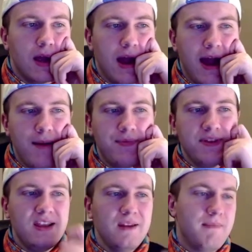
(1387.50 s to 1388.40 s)
I'm
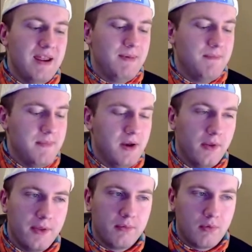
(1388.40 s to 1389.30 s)
thinking maybe middle of
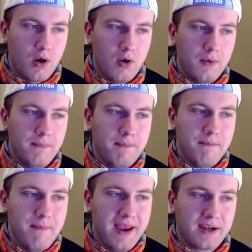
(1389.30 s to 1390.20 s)
the road
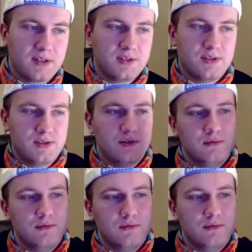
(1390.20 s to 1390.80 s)
mixed.